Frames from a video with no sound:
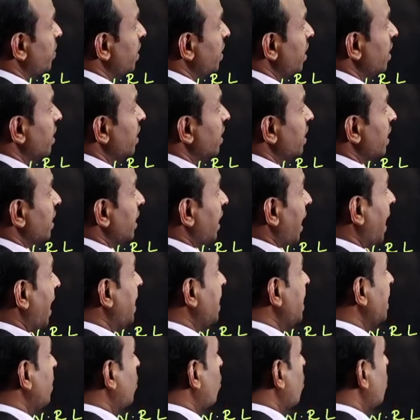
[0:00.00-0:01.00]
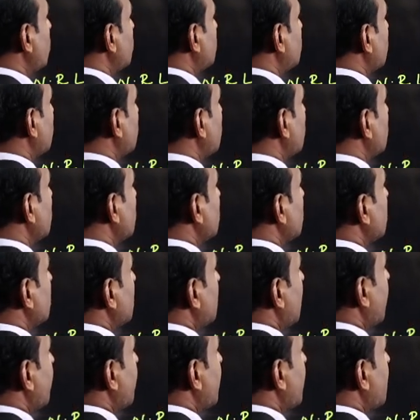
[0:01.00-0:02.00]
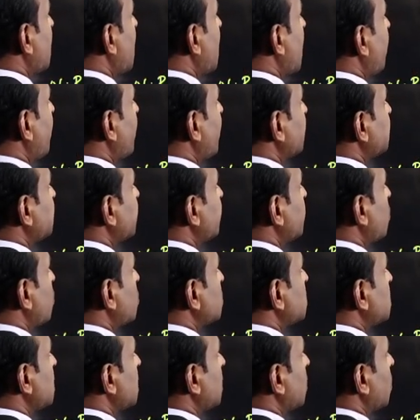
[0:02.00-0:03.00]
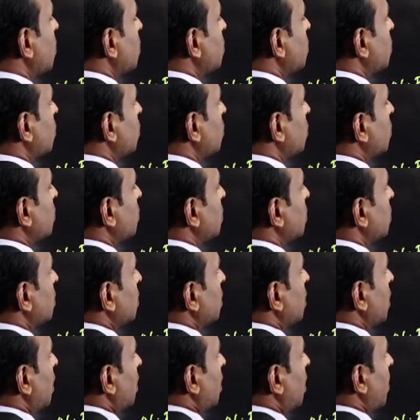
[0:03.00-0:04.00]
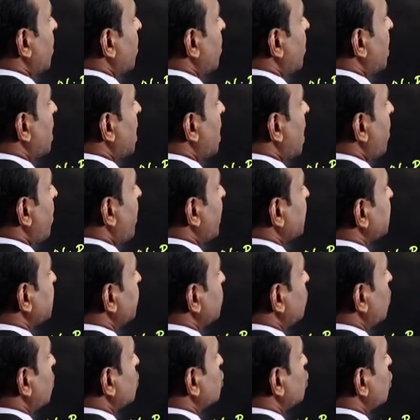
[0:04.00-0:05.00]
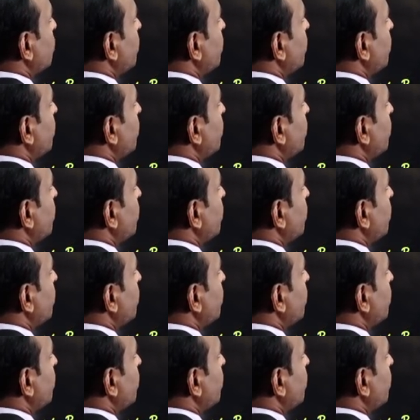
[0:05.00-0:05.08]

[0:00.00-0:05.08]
should be n equal to, number of asymptotes equal to, number of asymptotes